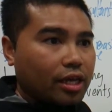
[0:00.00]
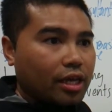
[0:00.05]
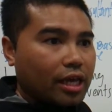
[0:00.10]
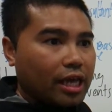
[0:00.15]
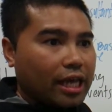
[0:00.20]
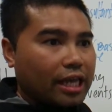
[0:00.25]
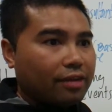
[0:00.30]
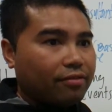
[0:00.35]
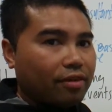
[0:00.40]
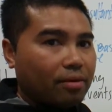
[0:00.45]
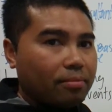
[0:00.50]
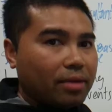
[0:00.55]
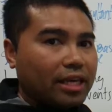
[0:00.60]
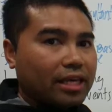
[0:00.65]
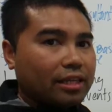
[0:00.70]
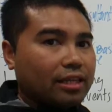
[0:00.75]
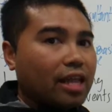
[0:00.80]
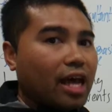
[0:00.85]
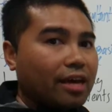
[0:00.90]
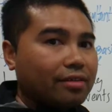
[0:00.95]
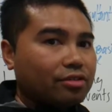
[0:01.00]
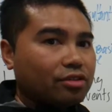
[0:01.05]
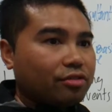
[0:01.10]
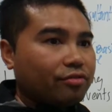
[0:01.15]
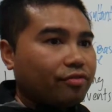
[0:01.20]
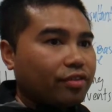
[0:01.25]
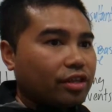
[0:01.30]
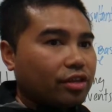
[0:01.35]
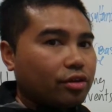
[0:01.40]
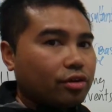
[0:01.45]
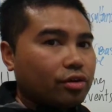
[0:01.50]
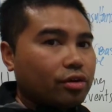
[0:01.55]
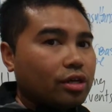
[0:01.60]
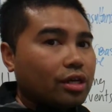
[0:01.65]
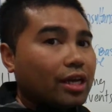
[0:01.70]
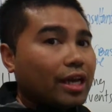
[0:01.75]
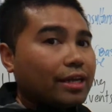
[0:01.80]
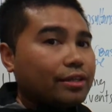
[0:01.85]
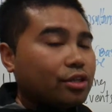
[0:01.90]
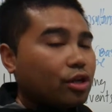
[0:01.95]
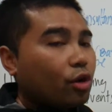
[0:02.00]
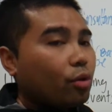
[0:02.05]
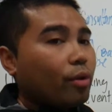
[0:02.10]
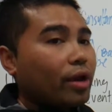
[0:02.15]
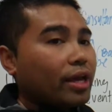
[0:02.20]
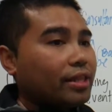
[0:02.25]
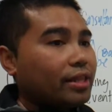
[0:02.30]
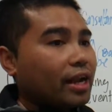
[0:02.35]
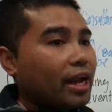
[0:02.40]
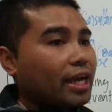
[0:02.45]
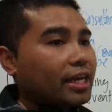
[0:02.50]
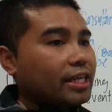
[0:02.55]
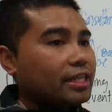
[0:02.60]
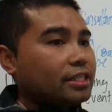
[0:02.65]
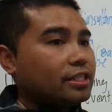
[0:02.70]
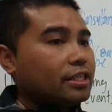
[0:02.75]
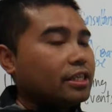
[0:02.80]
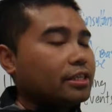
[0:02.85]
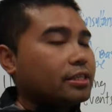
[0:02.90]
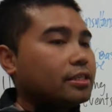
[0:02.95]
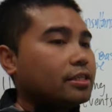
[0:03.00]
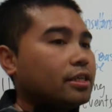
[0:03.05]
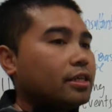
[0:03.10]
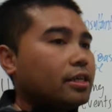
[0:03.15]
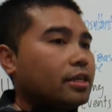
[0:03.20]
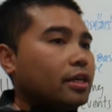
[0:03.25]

and if I'm making live stream video, is there a way that I can just